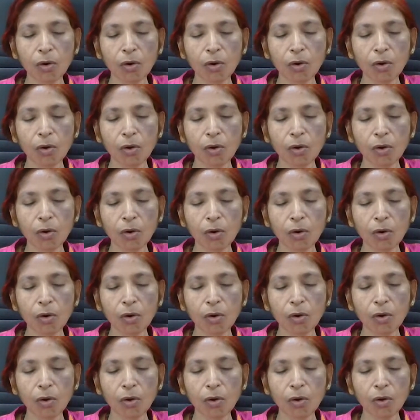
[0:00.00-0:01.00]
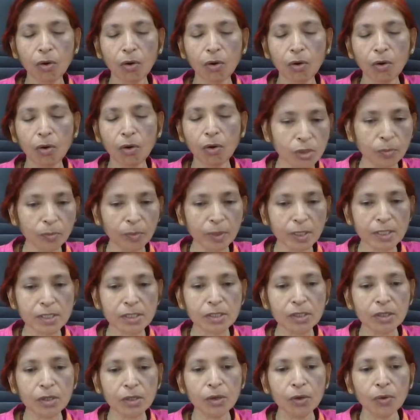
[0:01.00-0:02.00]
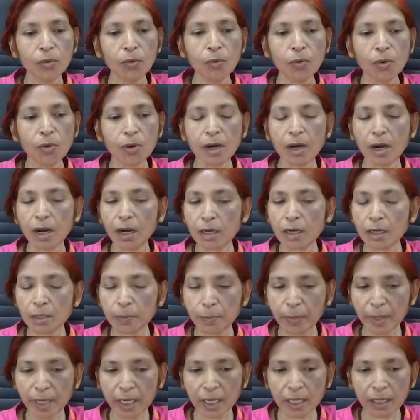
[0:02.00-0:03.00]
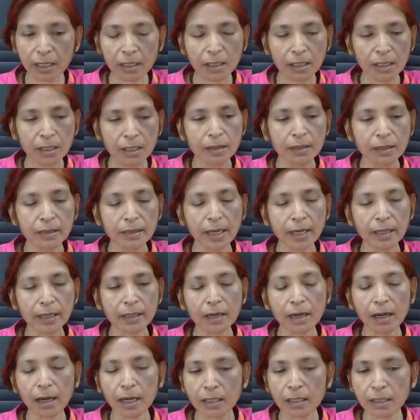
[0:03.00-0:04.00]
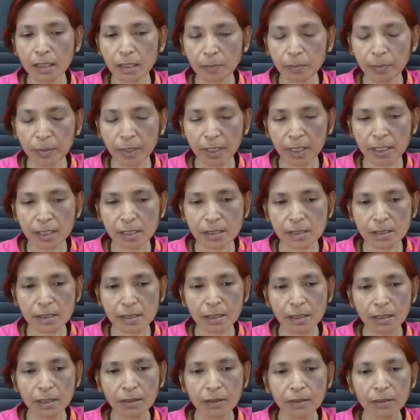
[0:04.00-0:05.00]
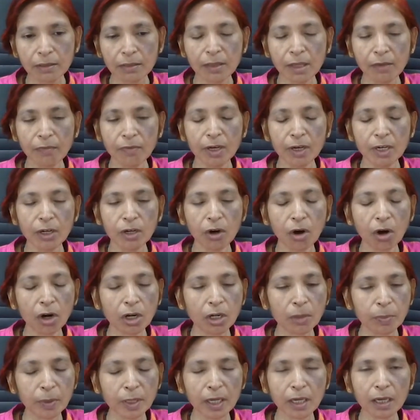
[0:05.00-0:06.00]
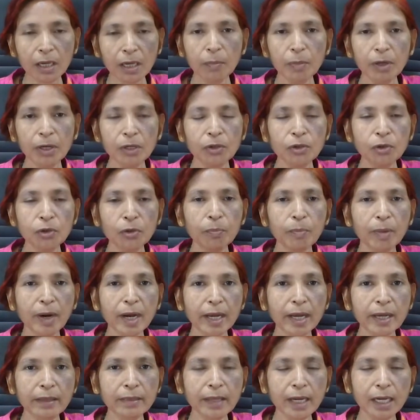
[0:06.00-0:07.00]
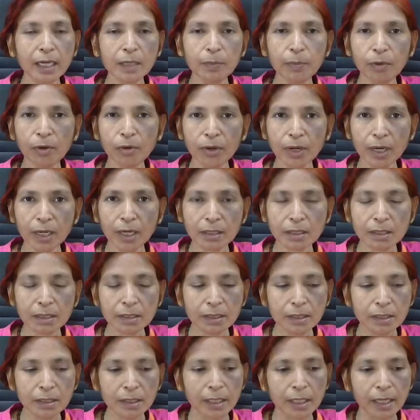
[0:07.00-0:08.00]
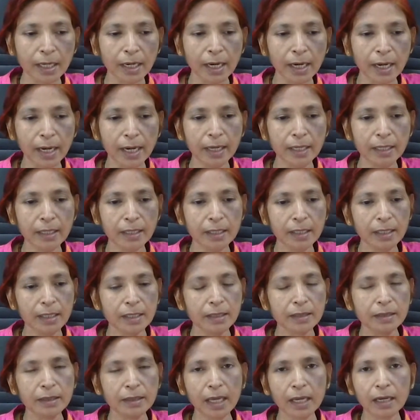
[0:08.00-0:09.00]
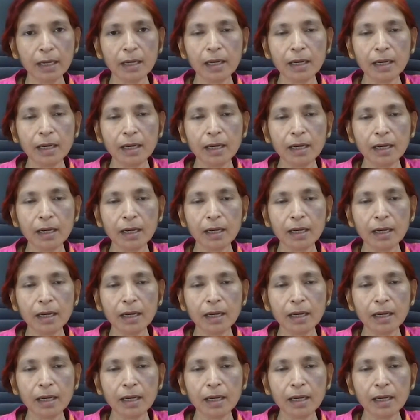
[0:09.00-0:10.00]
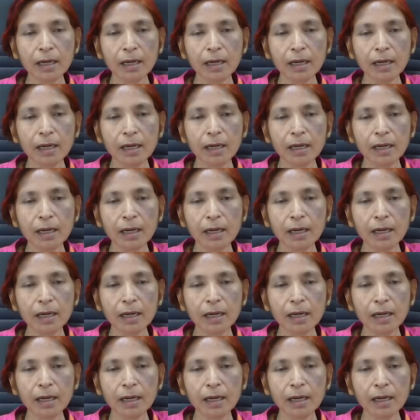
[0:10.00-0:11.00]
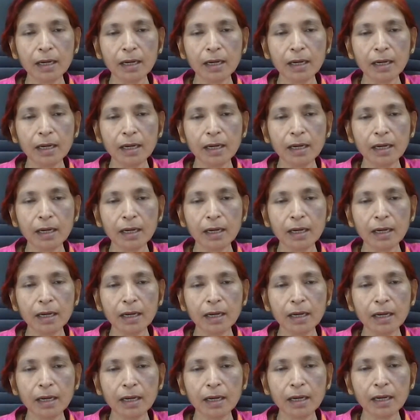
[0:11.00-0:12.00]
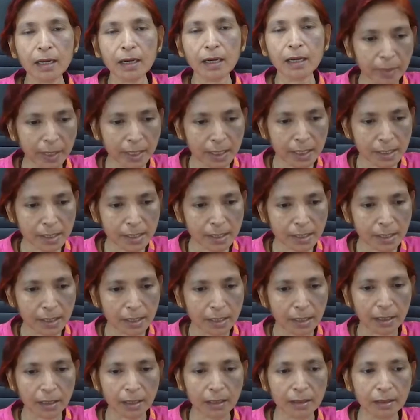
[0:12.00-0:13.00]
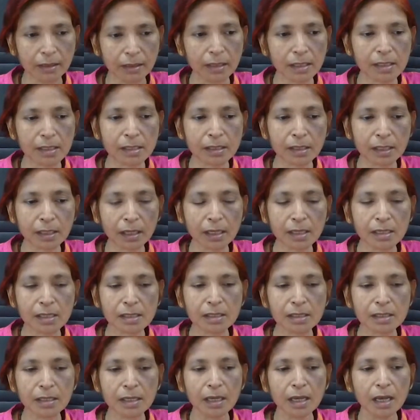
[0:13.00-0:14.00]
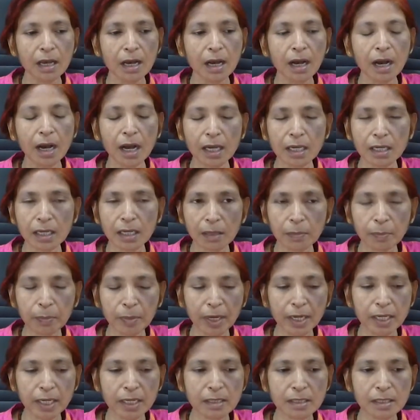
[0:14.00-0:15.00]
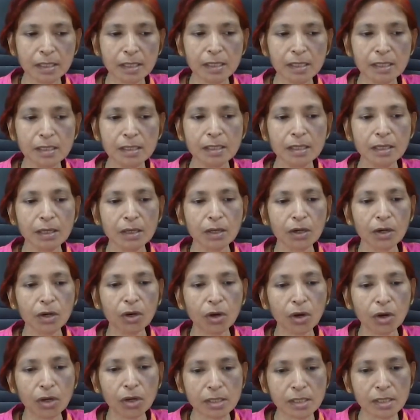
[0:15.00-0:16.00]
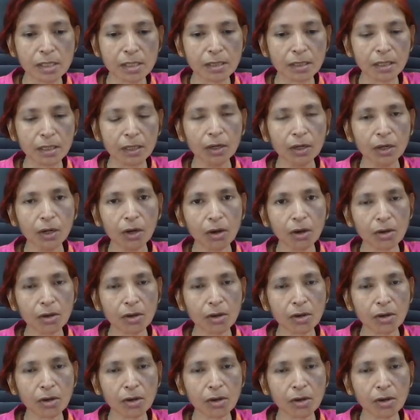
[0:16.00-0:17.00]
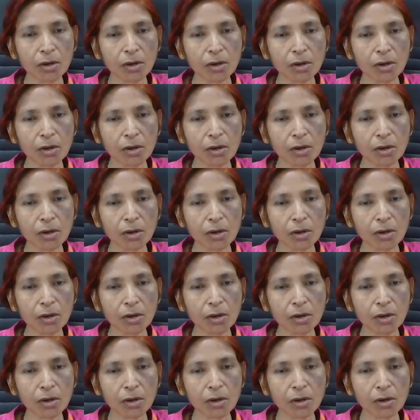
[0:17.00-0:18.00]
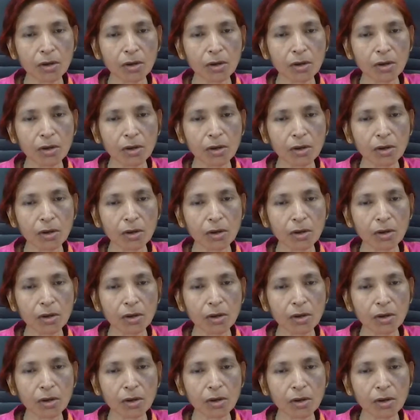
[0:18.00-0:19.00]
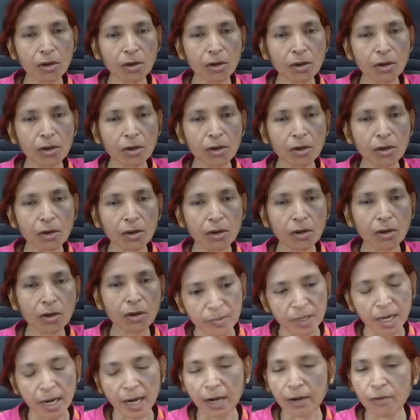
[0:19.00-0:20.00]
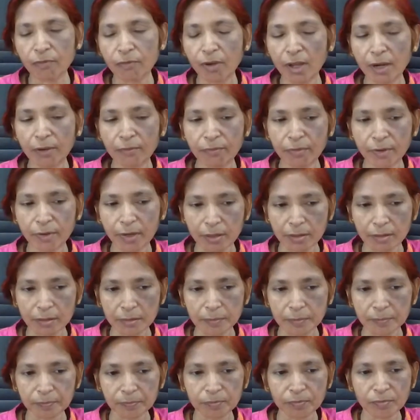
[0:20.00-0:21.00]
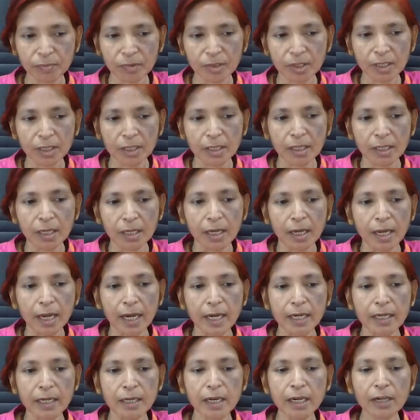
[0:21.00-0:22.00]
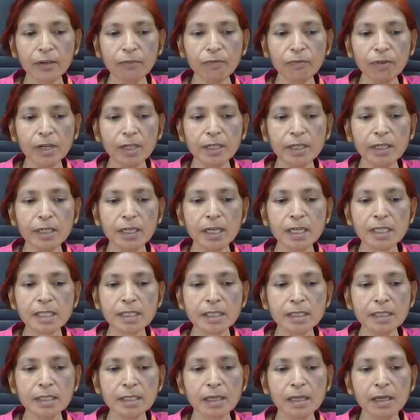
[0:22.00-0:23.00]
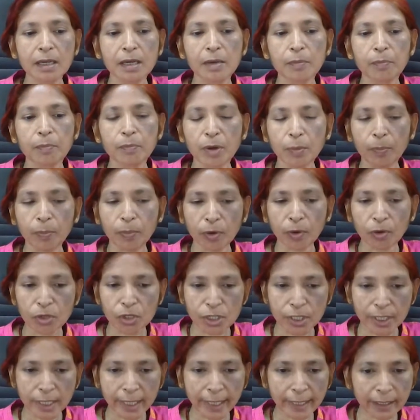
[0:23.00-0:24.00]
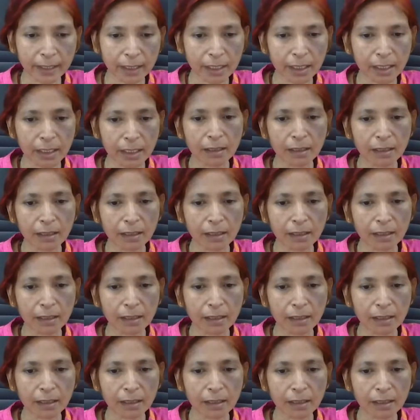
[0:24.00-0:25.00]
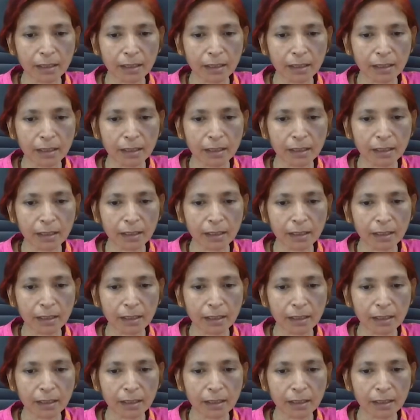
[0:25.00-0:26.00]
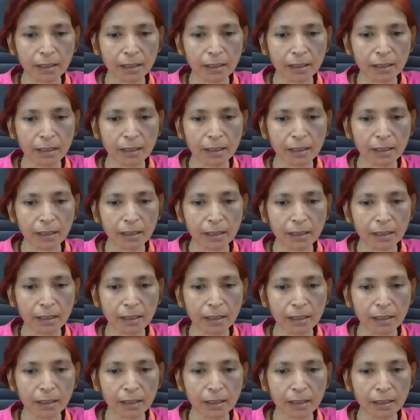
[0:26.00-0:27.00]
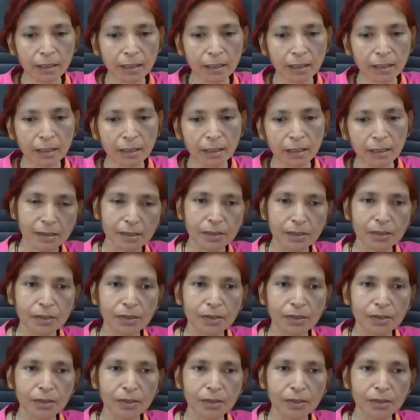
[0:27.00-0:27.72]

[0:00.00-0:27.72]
And those consumers who can't pay that higher price, they will not be able to buy that product, and they can't satisfy their needs or requirements. In this case, higher prices causes a loss of consumer surplus and welfare, and it will disproportionately affects lower income families.